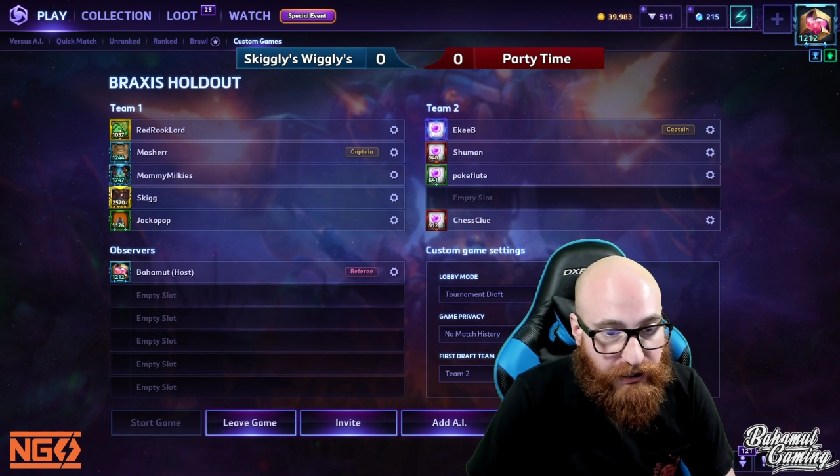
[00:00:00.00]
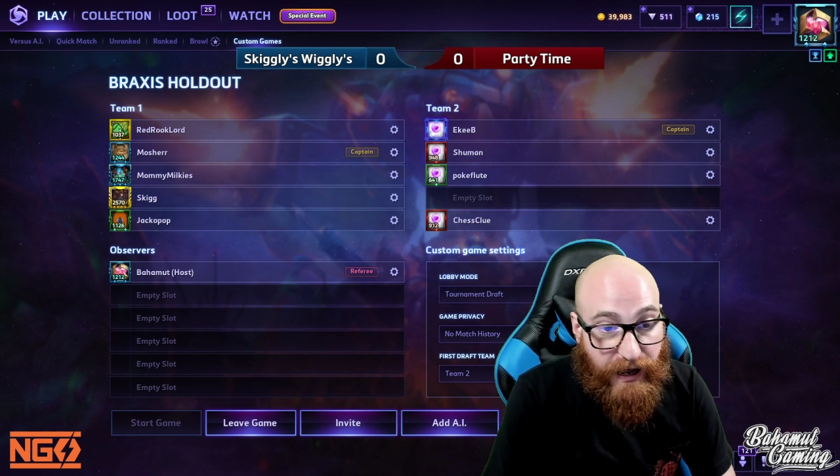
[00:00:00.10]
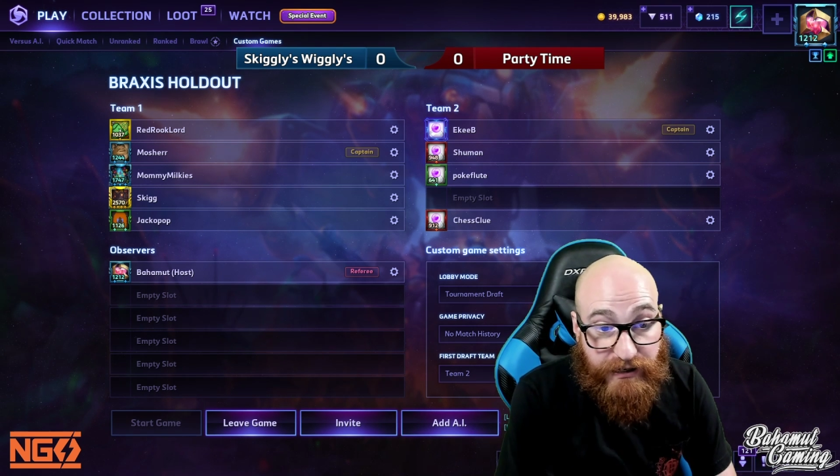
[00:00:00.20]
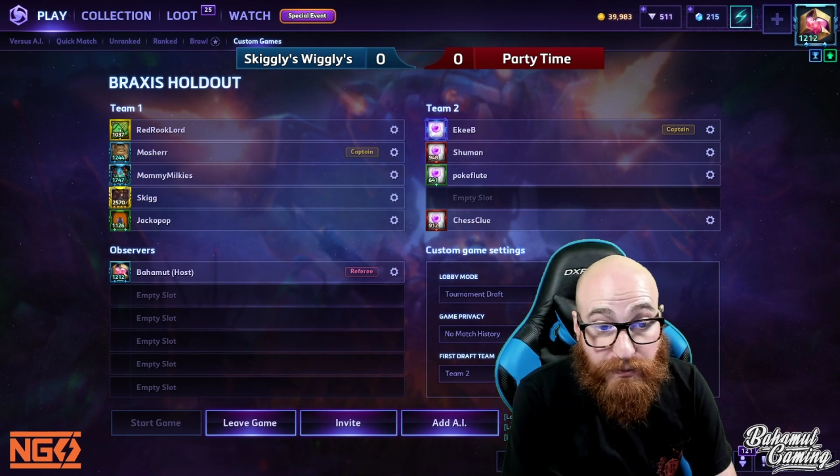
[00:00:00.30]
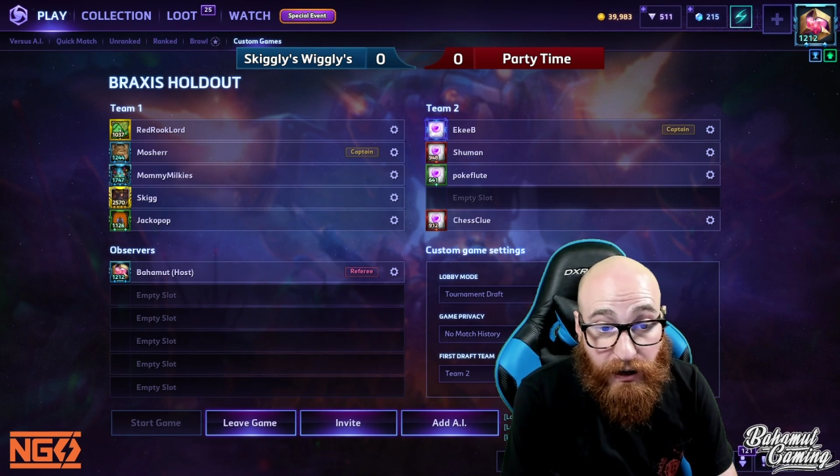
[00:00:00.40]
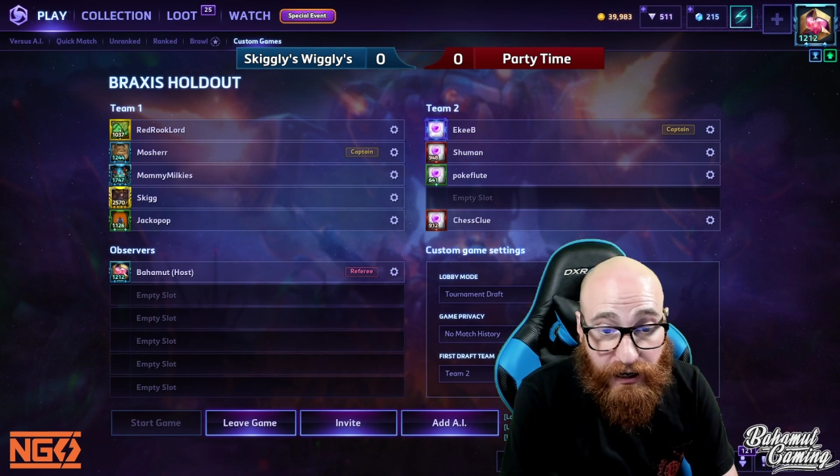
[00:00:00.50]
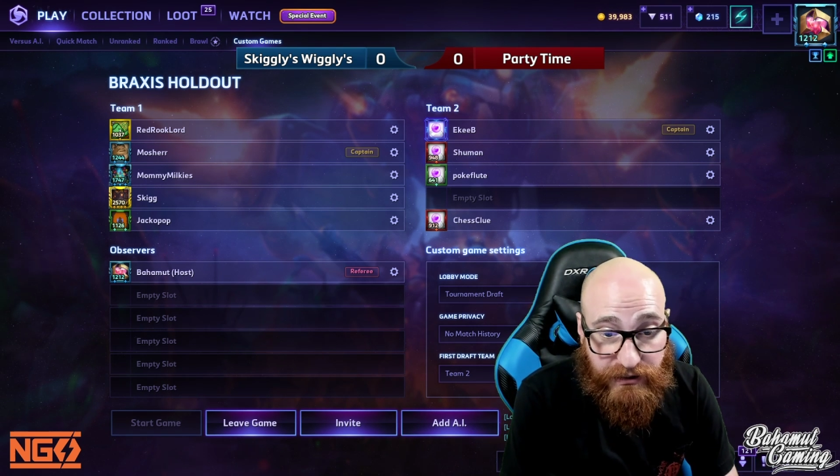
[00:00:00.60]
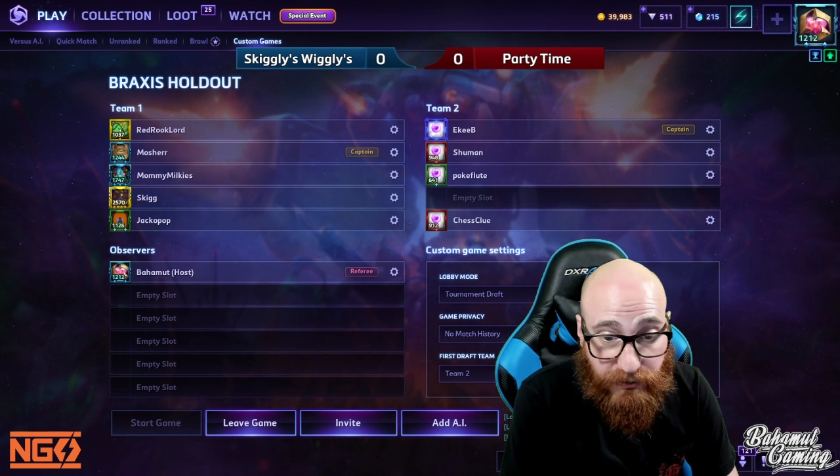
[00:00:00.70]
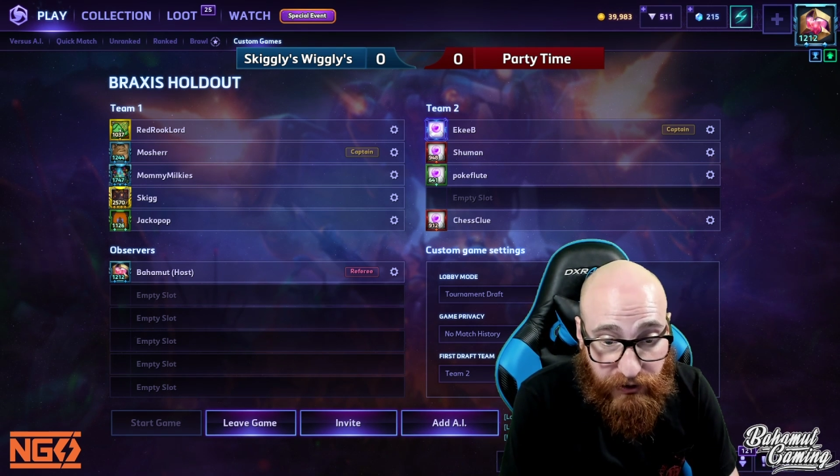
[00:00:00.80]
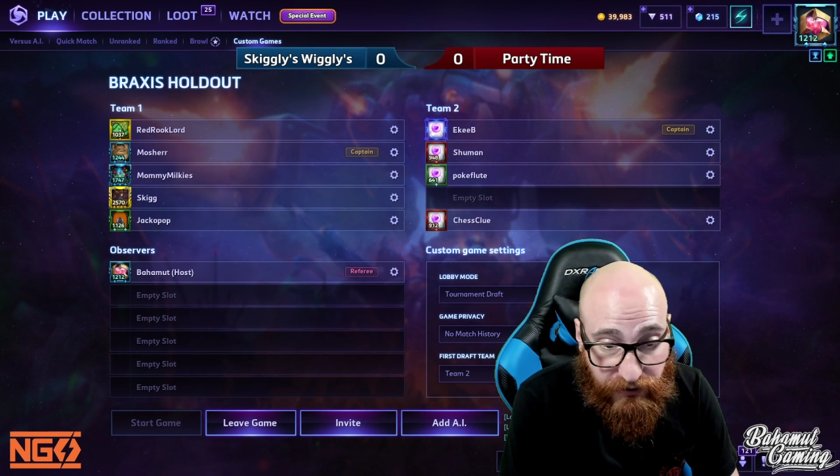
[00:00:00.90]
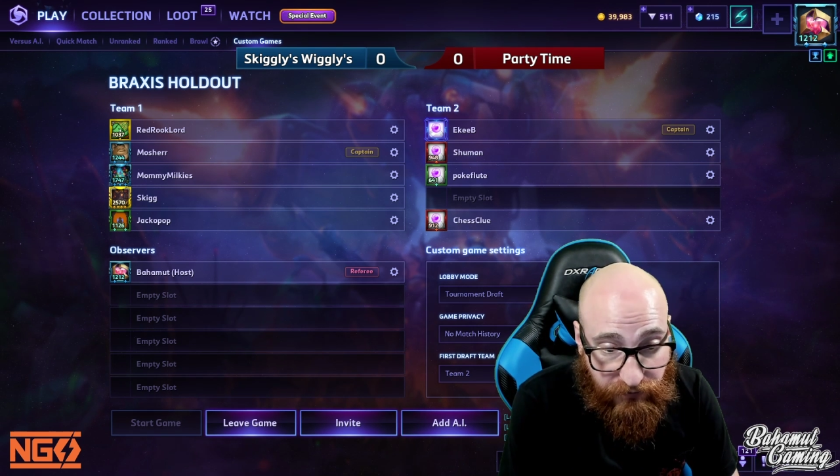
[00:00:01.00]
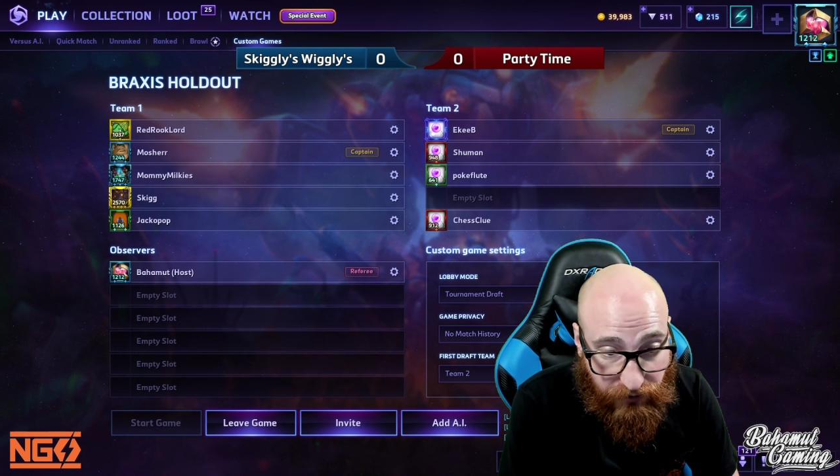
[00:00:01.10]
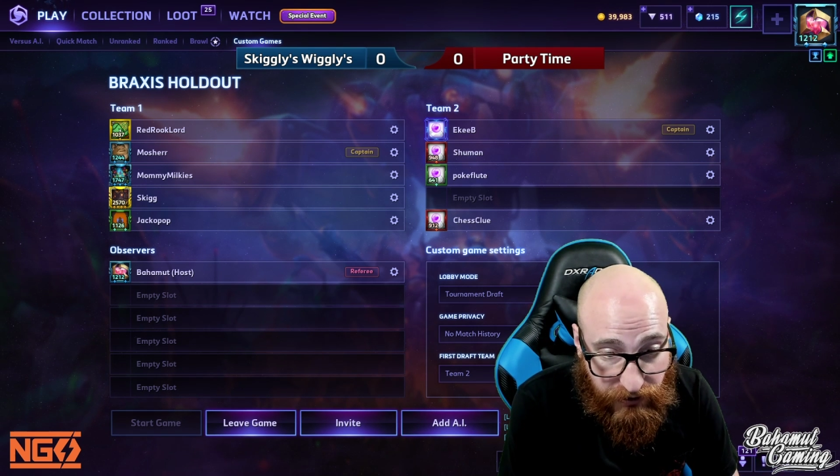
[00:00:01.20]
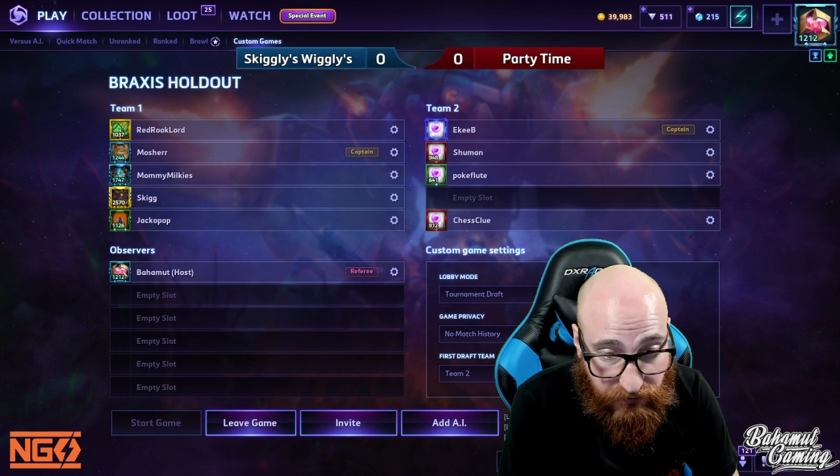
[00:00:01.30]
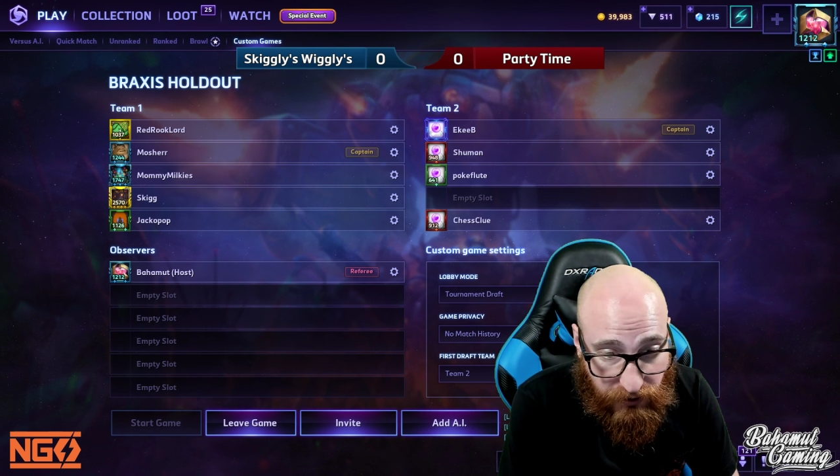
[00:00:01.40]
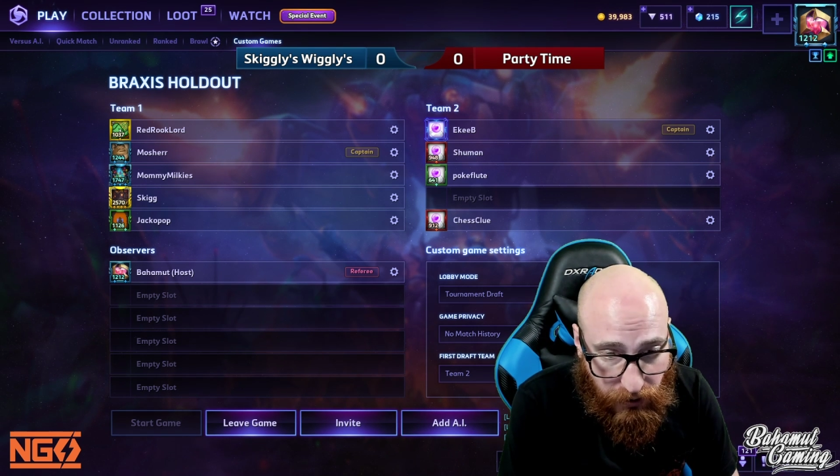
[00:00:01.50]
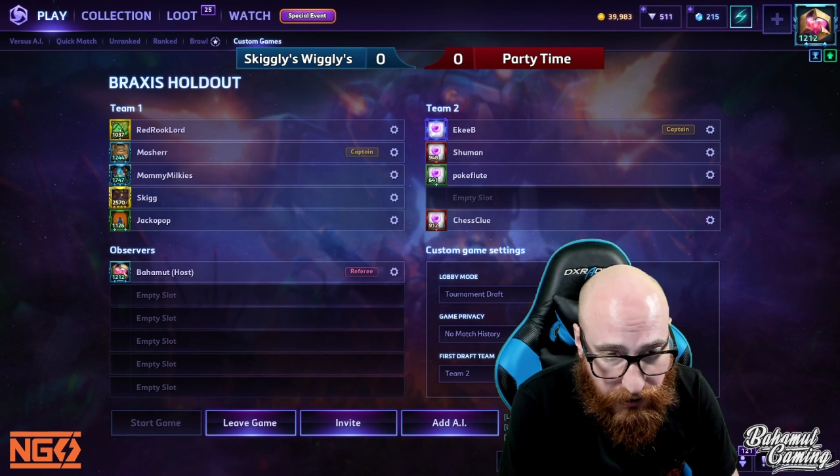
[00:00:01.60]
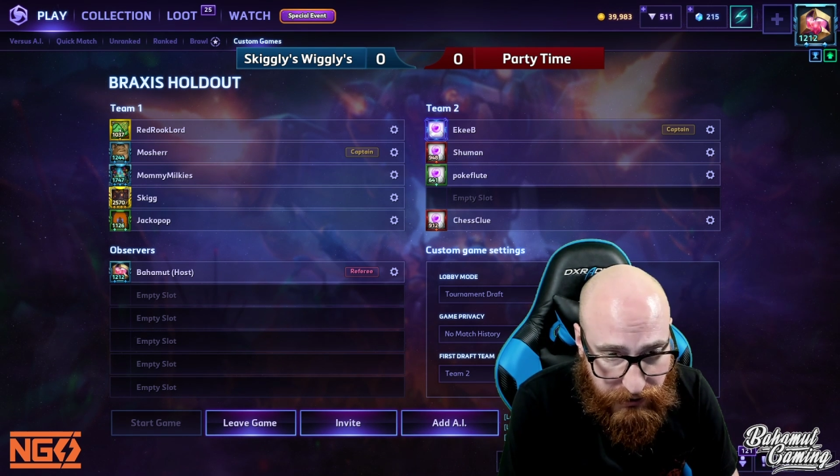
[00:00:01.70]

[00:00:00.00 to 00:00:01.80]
as possible in front of you all.